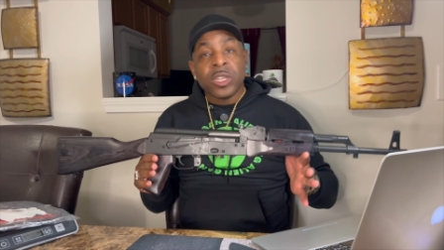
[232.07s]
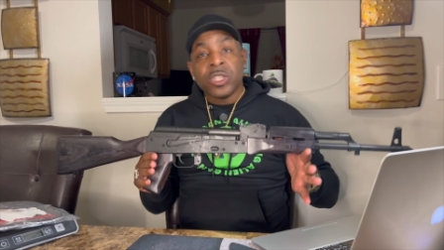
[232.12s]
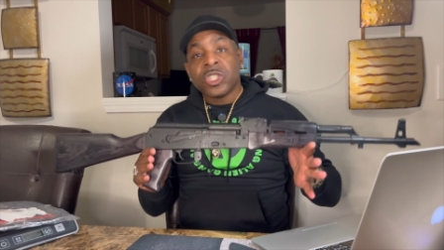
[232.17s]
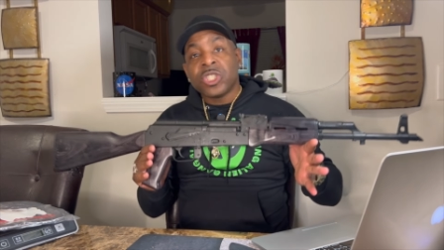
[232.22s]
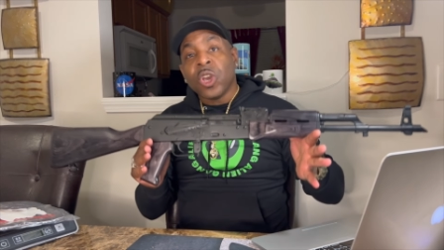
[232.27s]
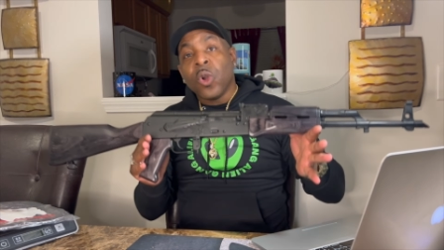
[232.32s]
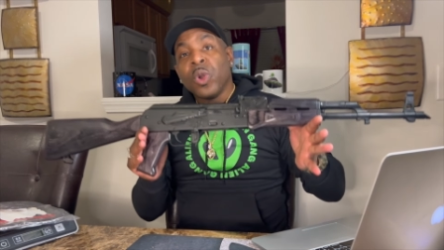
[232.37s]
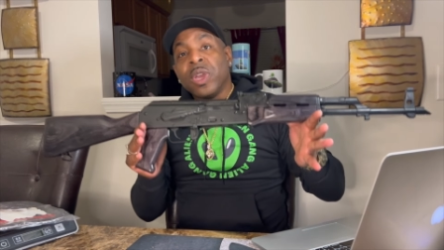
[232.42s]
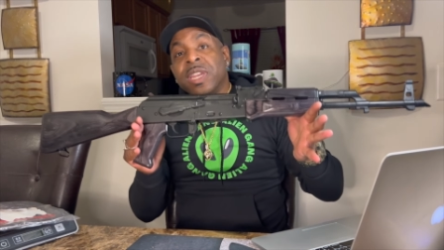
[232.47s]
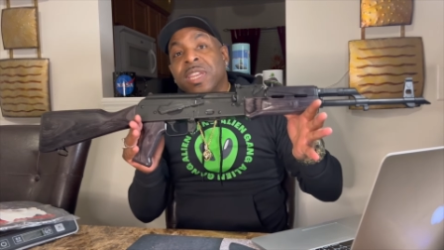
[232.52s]

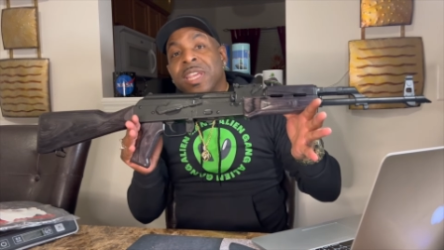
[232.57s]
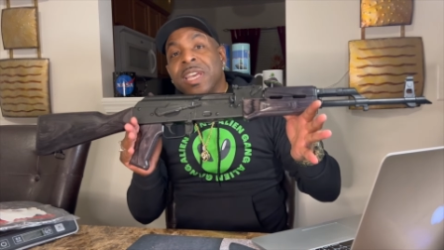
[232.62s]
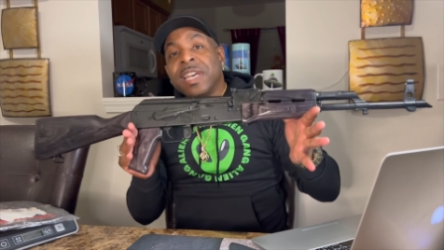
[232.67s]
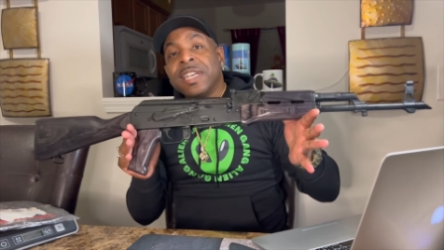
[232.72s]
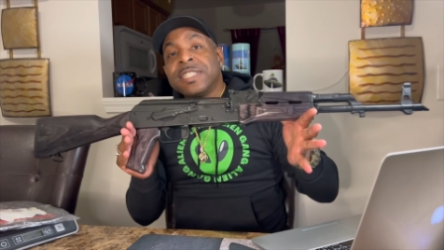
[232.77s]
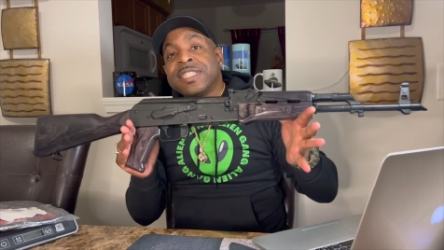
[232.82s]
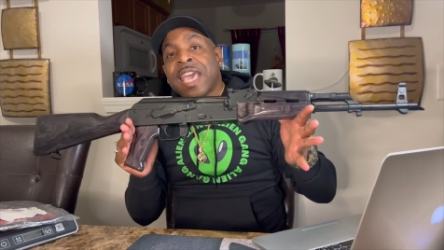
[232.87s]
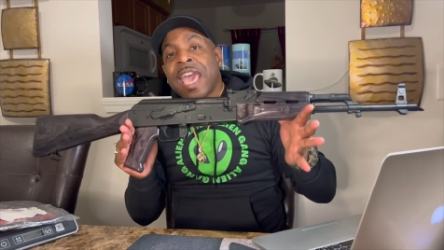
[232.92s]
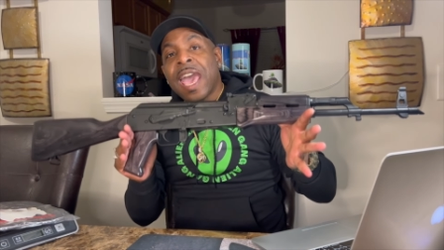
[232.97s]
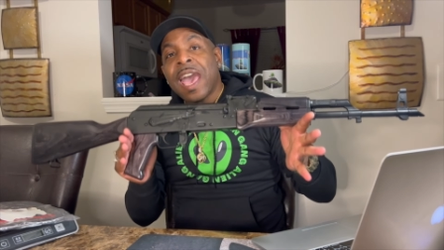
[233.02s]
So it
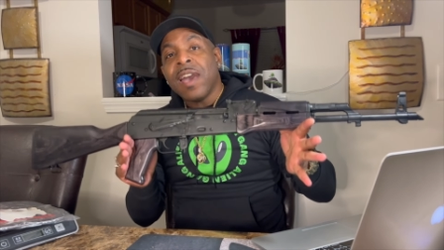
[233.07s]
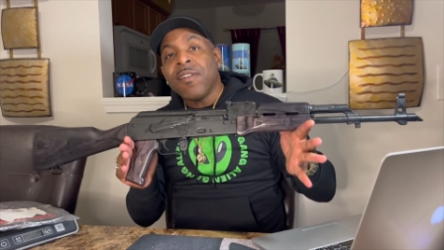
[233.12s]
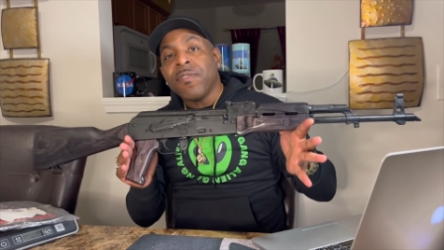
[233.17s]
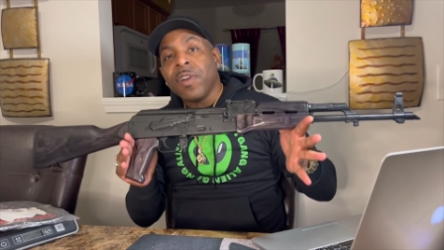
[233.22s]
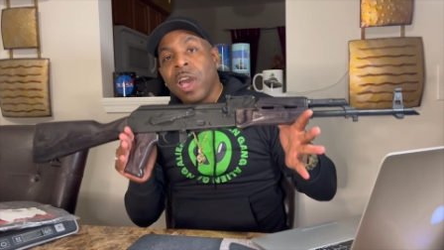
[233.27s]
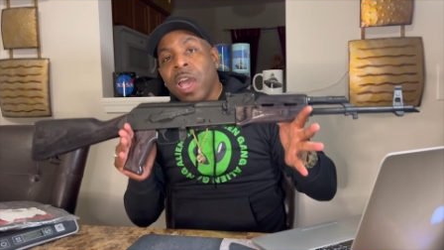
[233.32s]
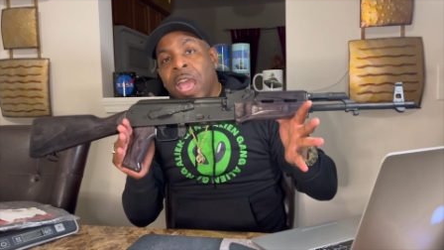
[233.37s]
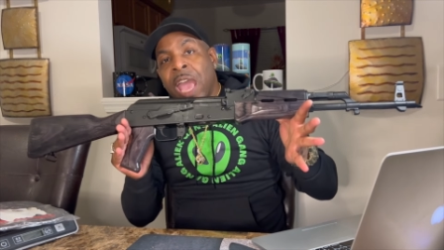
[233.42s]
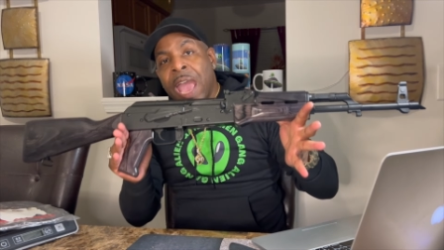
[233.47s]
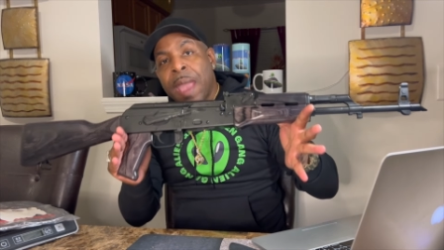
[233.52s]
does have
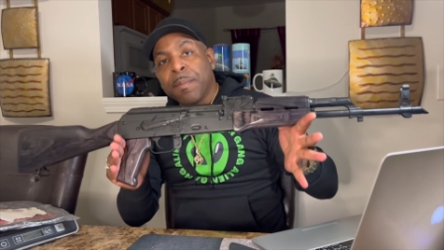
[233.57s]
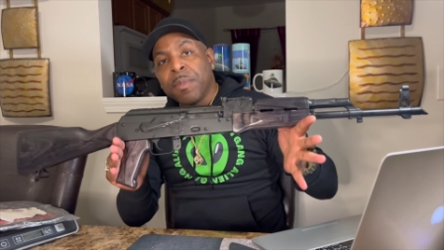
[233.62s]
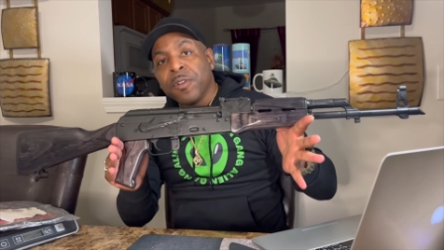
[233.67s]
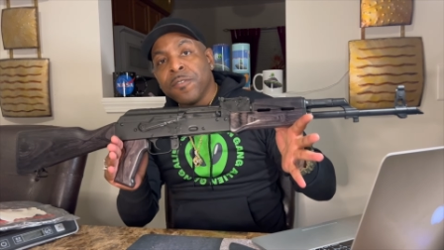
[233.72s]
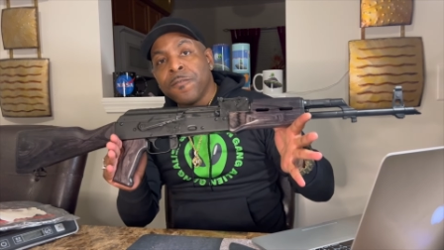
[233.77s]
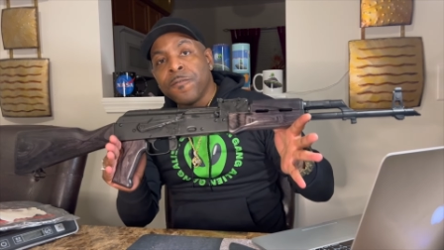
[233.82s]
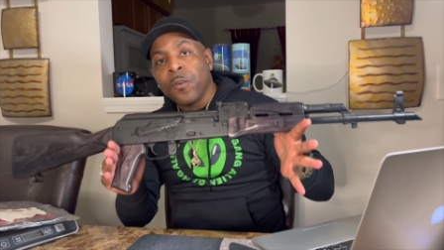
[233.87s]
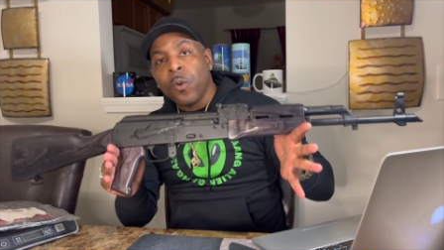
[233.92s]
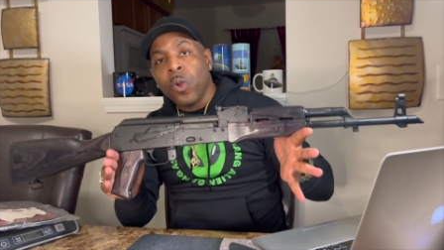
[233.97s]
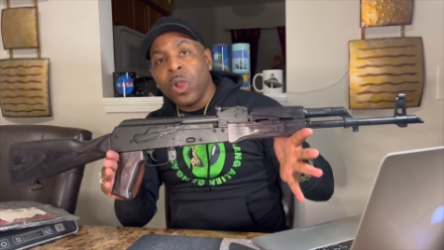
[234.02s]
a hammer
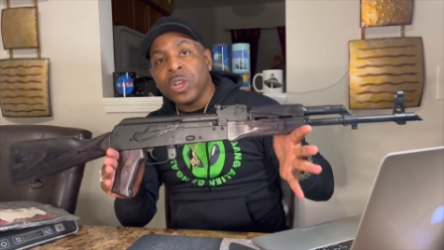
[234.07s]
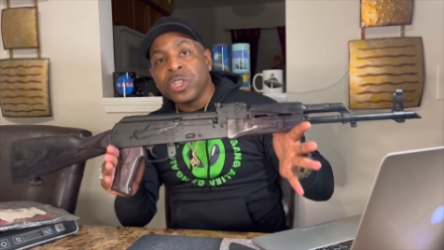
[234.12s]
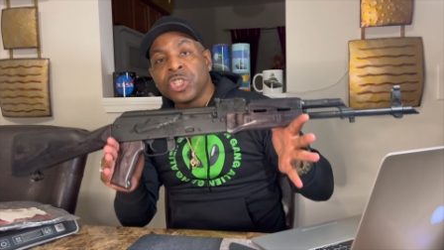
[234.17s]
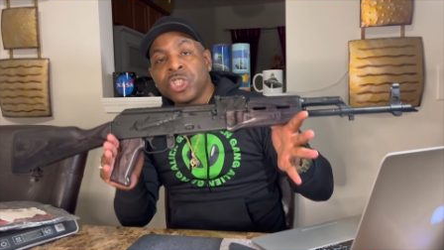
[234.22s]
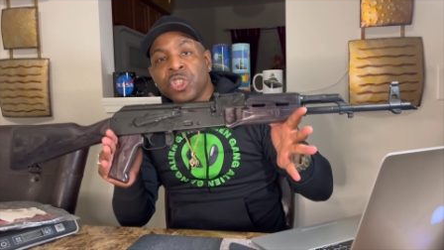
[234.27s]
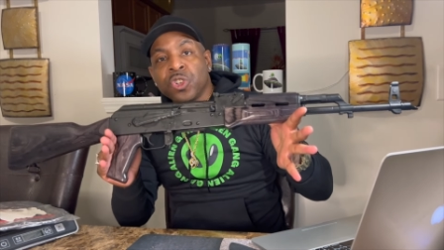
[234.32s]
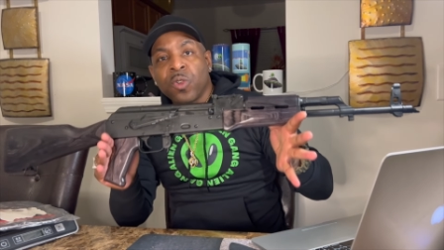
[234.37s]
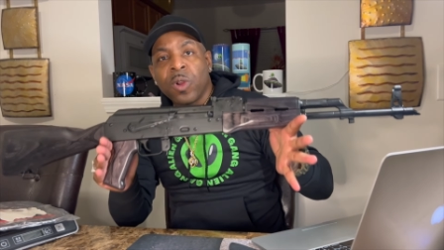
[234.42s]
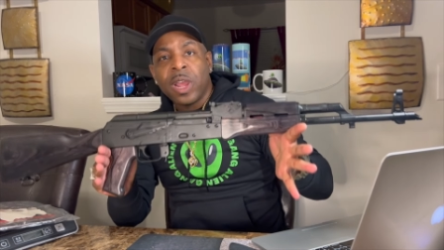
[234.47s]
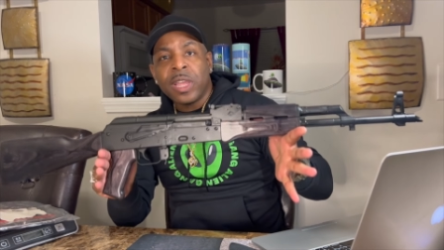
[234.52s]
forged
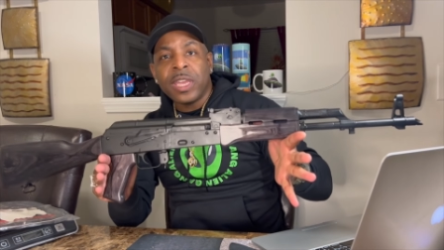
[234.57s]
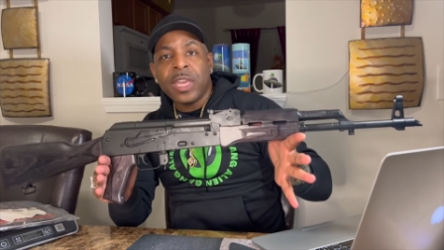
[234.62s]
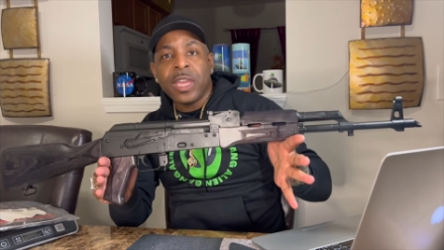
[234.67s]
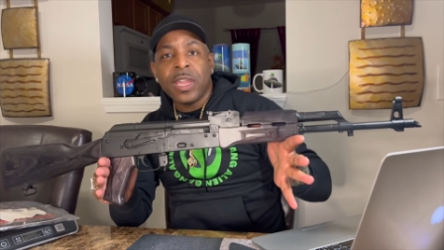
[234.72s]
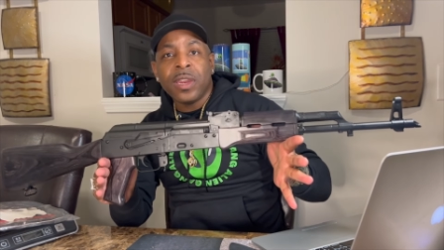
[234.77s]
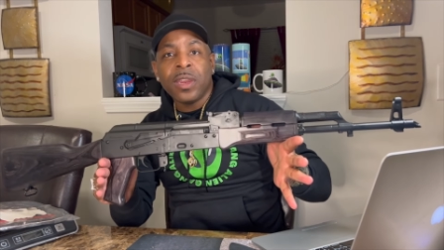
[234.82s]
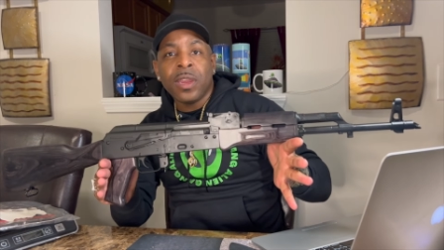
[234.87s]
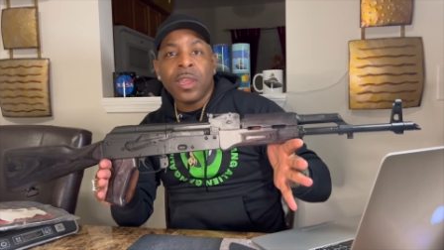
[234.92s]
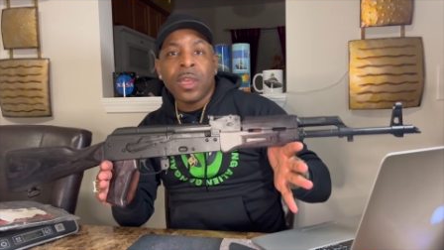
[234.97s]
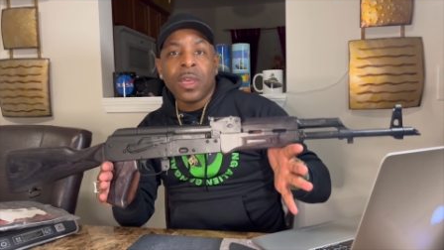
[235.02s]

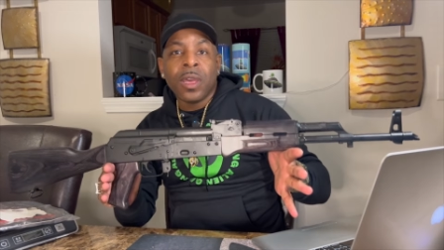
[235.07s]
trunnion,